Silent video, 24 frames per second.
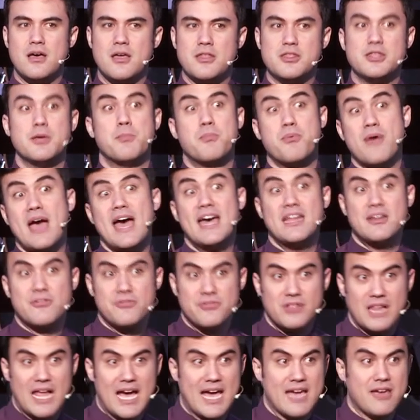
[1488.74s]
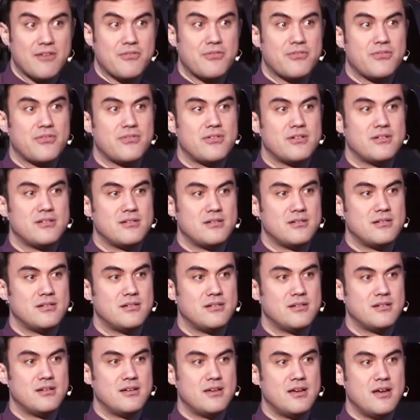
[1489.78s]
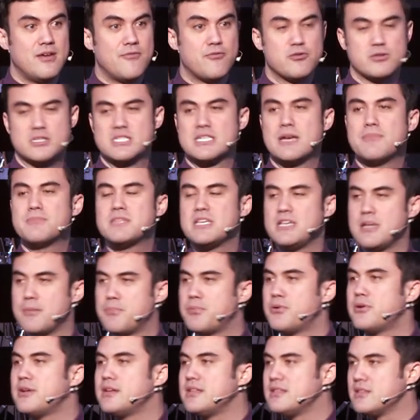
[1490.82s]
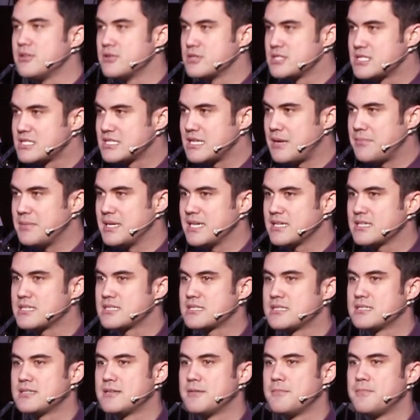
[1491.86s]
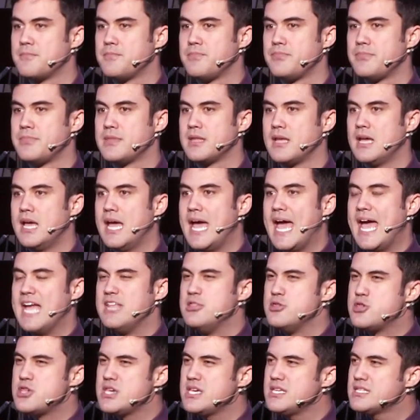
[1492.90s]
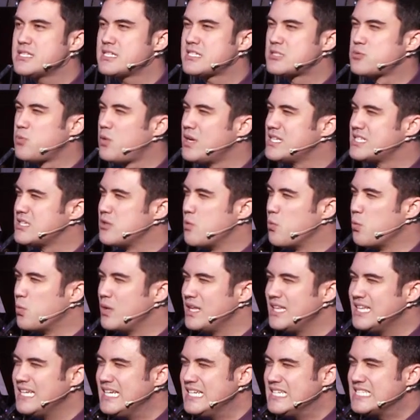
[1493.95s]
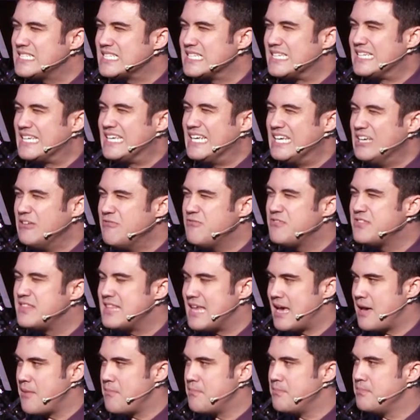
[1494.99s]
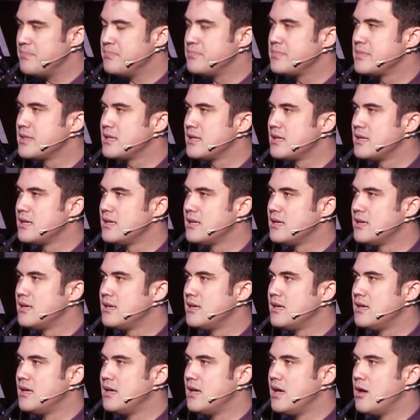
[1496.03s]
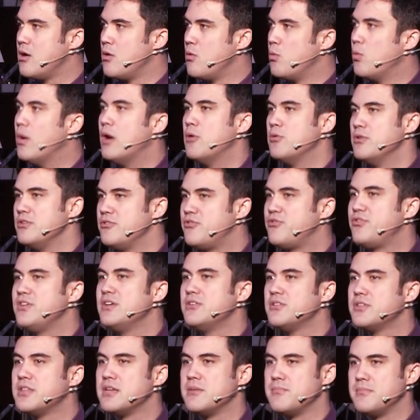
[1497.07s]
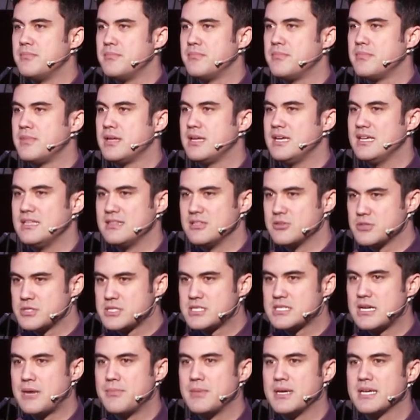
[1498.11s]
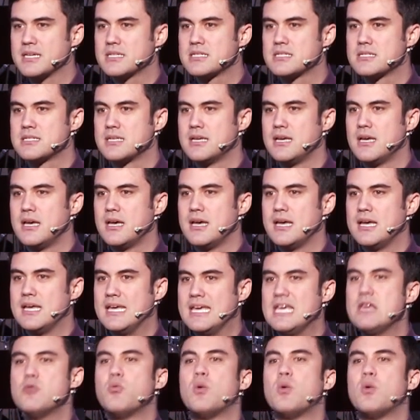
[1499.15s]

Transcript: the bread of life for something to put in their stomachs. And Jesus wasn't willing to give them what would fill them in their stomachs. He